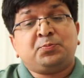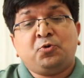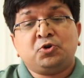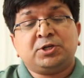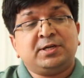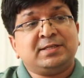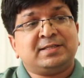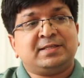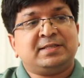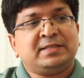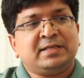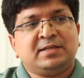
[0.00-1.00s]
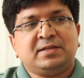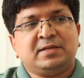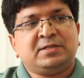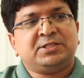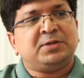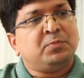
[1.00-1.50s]
I think exposure is
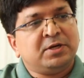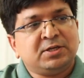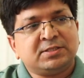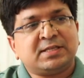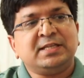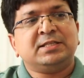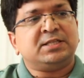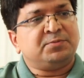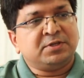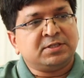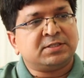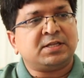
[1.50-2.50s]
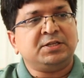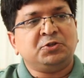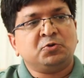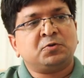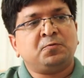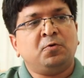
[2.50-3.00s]
tremendously
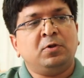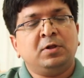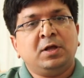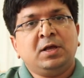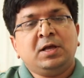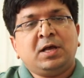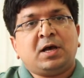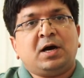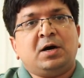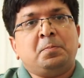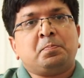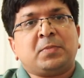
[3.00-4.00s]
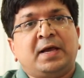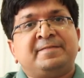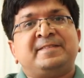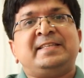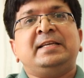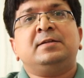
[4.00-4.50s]
useful.
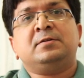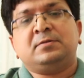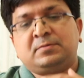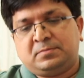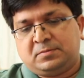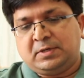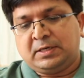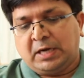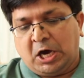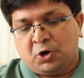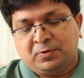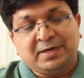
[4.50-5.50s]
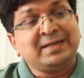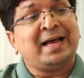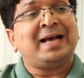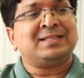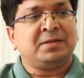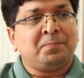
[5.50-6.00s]
I've seen how it
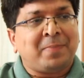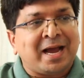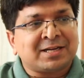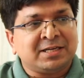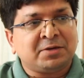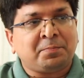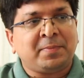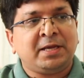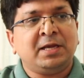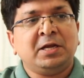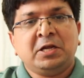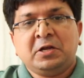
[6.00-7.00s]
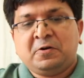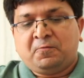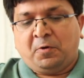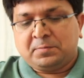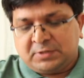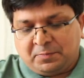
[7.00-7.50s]
has impacted me,
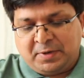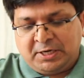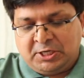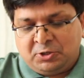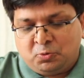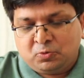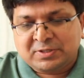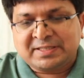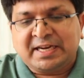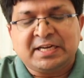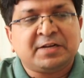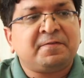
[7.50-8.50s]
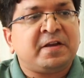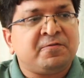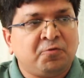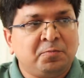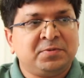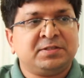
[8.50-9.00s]
from somebody who stayed away
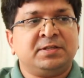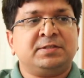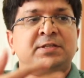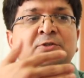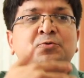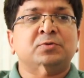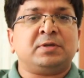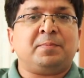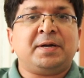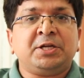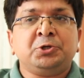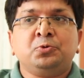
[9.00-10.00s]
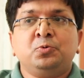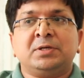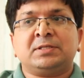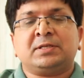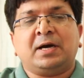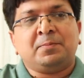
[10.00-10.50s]
from businesses to somebody who
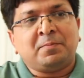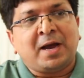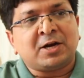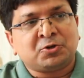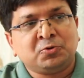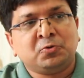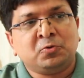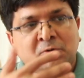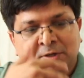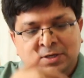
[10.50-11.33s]
has come back to